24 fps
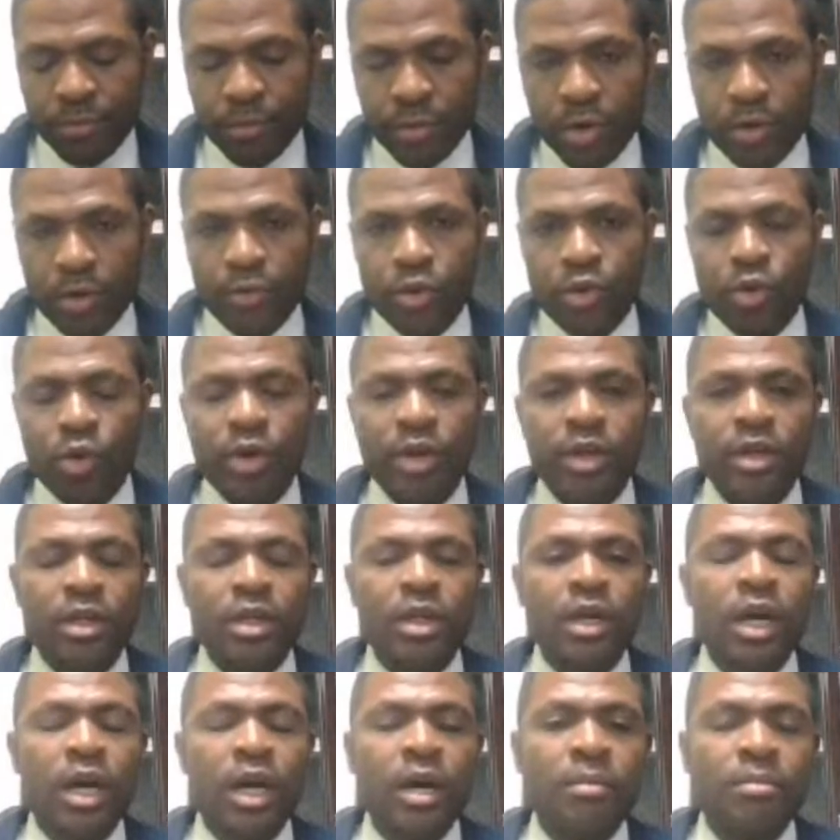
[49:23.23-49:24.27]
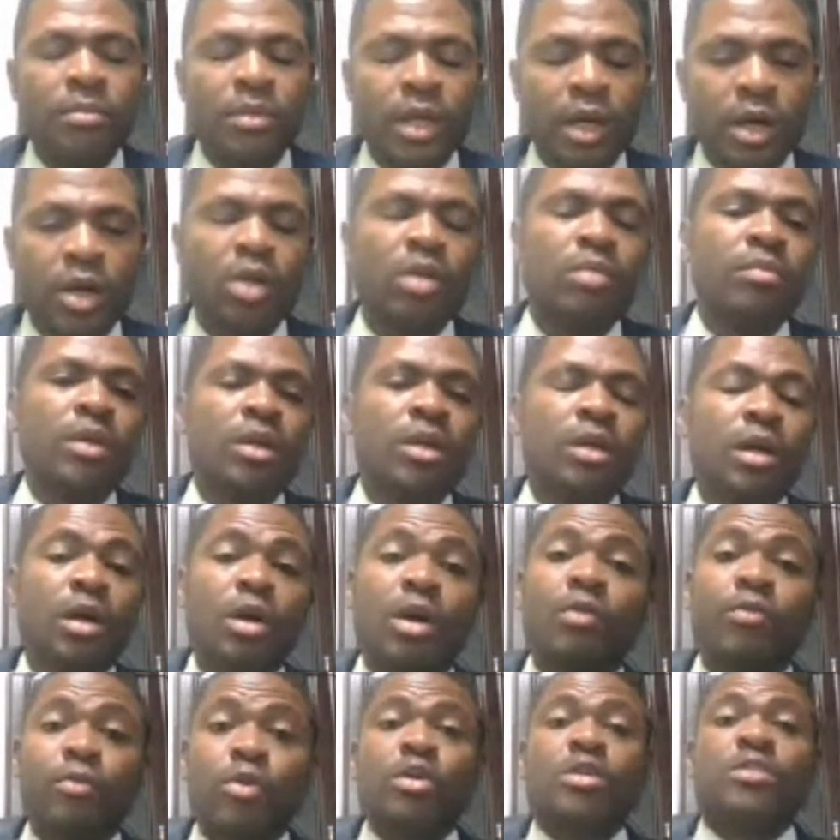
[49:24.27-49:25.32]
of growing the economy.
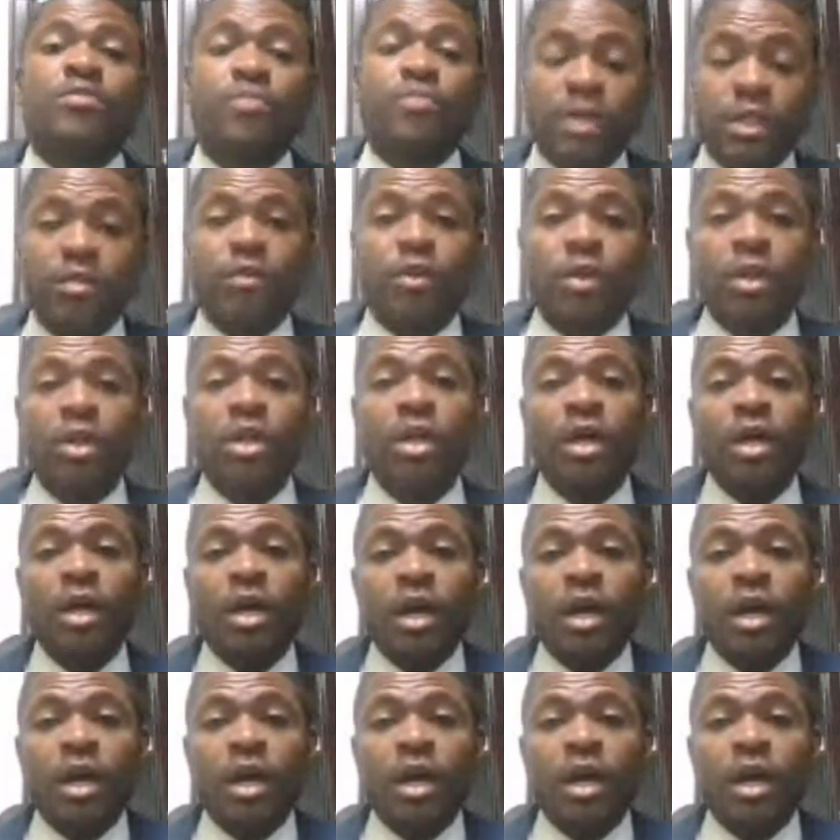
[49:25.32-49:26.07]
Of course, first of all,